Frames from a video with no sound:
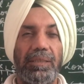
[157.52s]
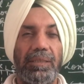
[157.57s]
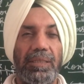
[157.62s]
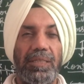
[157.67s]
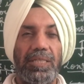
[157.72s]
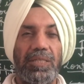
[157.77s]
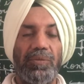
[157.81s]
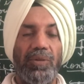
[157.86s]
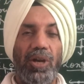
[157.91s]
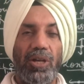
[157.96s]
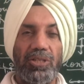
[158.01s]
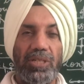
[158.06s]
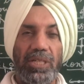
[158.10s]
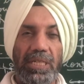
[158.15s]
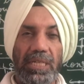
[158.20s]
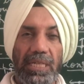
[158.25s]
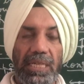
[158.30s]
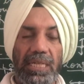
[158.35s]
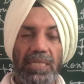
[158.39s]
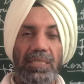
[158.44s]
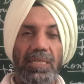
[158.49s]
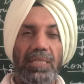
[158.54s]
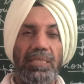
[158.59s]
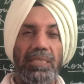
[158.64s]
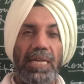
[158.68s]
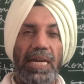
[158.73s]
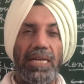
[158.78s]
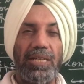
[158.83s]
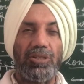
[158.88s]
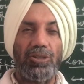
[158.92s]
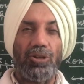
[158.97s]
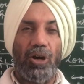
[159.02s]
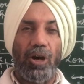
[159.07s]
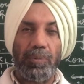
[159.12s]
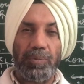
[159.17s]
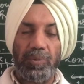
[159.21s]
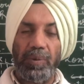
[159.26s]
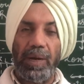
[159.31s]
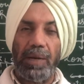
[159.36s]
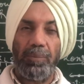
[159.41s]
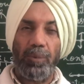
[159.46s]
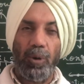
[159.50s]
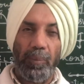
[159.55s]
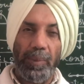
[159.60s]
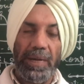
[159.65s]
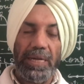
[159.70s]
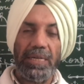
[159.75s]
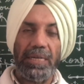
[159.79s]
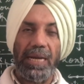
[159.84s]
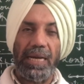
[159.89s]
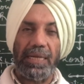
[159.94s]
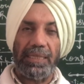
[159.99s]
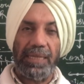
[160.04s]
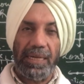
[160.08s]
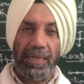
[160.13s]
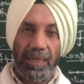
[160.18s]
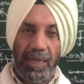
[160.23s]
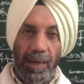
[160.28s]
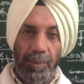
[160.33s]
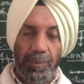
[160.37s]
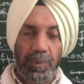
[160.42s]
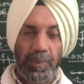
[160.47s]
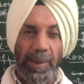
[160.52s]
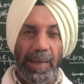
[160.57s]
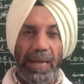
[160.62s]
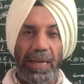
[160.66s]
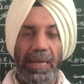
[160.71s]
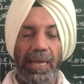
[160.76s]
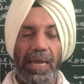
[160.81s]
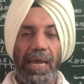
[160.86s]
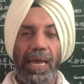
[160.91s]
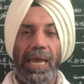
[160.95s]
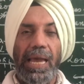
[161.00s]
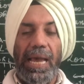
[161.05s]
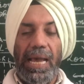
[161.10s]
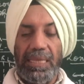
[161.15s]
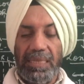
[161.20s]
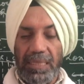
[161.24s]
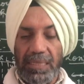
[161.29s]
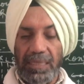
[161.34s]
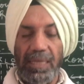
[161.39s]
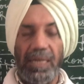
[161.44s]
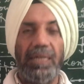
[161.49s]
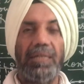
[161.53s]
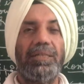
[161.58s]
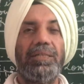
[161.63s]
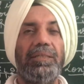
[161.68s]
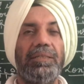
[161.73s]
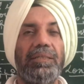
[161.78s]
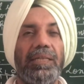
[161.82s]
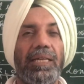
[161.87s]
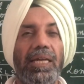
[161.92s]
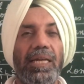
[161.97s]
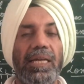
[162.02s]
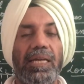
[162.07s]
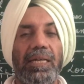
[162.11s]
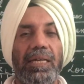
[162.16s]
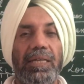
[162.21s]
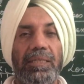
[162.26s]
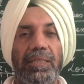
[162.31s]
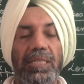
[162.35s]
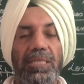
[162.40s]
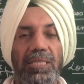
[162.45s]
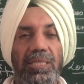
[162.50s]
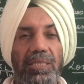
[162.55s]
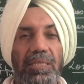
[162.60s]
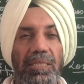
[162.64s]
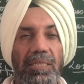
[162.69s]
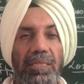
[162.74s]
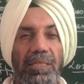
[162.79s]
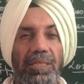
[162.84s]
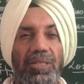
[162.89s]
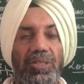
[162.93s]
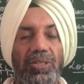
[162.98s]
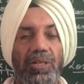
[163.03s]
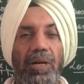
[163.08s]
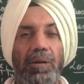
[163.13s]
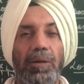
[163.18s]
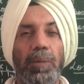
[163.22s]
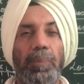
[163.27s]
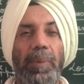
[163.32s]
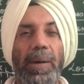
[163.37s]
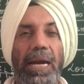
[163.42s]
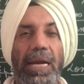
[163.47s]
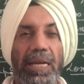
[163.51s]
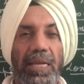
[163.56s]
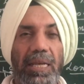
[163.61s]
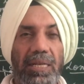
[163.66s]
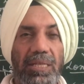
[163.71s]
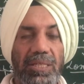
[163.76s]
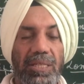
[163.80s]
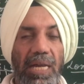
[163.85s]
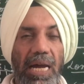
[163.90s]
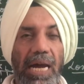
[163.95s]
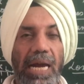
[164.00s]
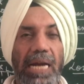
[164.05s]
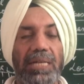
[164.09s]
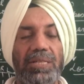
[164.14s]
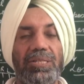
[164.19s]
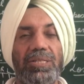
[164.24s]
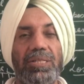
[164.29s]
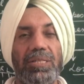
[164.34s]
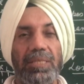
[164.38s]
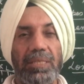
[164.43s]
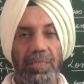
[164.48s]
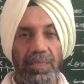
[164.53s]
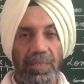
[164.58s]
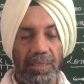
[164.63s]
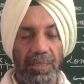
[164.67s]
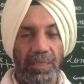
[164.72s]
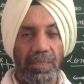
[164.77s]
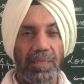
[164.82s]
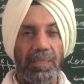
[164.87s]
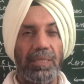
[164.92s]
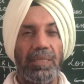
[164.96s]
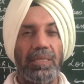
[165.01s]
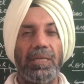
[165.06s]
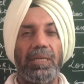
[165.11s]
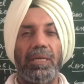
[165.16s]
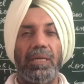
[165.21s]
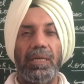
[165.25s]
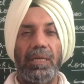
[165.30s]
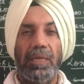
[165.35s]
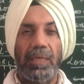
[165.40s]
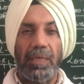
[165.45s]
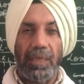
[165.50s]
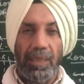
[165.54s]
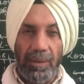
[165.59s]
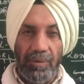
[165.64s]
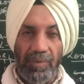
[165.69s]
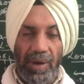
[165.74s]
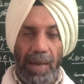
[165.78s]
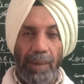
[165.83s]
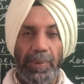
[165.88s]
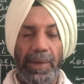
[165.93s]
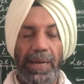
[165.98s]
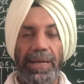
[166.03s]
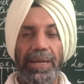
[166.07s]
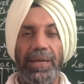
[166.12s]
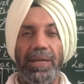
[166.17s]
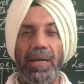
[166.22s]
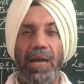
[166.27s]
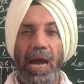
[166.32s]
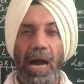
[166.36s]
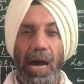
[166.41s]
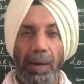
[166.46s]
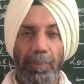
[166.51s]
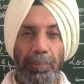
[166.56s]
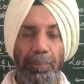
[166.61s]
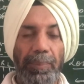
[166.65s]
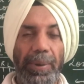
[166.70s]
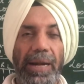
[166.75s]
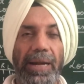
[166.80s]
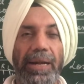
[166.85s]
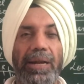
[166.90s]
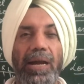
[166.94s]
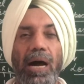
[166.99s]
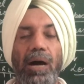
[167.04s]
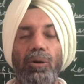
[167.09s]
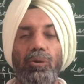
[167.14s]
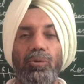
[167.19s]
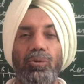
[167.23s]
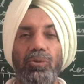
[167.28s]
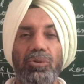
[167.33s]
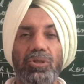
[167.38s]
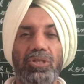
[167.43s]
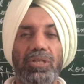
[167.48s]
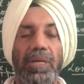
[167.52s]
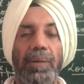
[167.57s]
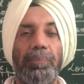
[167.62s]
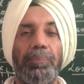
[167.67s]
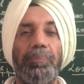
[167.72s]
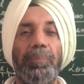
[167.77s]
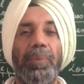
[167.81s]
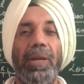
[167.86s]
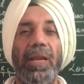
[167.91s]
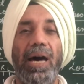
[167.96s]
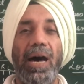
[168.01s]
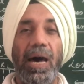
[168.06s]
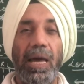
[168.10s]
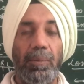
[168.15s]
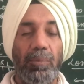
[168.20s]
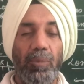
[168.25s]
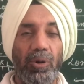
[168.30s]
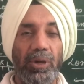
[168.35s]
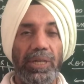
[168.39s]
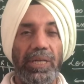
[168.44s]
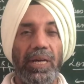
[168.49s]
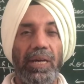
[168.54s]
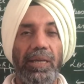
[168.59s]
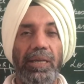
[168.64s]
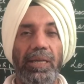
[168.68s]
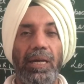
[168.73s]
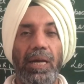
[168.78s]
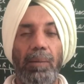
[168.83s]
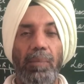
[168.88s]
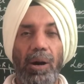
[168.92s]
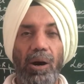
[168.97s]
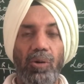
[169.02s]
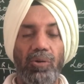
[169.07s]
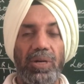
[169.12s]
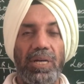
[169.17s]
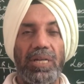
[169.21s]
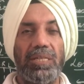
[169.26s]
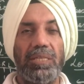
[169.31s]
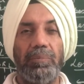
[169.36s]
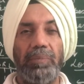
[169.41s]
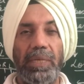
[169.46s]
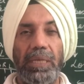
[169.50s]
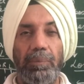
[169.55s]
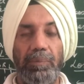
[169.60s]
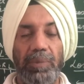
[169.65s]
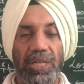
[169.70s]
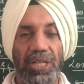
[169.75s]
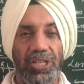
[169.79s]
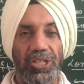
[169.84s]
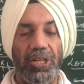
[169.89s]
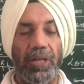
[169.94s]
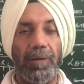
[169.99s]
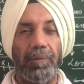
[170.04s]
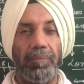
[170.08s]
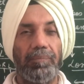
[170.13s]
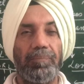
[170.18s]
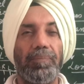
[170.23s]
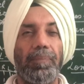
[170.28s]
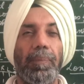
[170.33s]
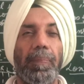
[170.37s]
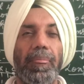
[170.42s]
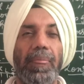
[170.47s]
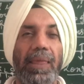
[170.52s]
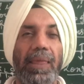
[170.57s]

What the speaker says: its velocity decreases and stops for a moment and then comes back. As a result, this disturbed particle starts vibrating up and down simple harmonically about its mean position,